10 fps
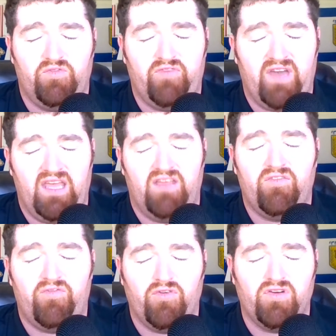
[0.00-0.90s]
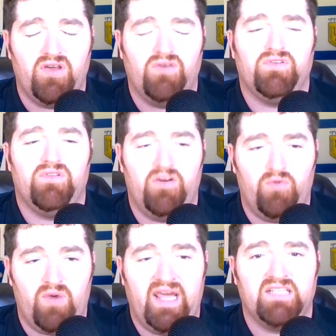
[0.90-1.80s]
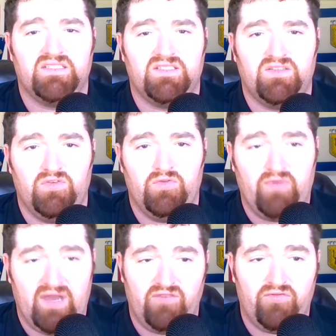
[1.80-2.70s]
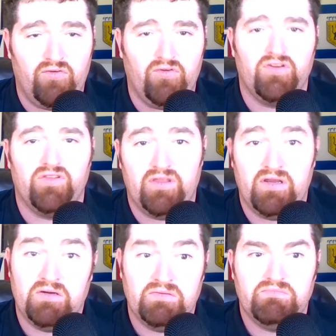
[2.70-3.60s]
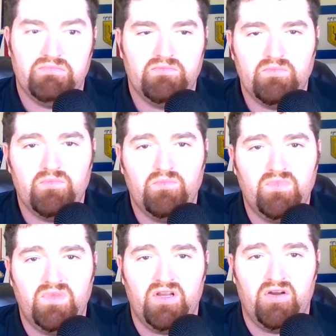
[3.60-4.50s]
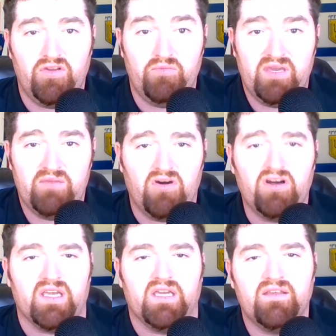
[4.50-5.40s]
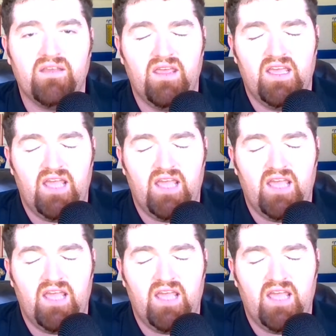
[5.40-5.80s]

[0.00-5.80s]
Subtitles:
to fight for their rights, to fight for their big market.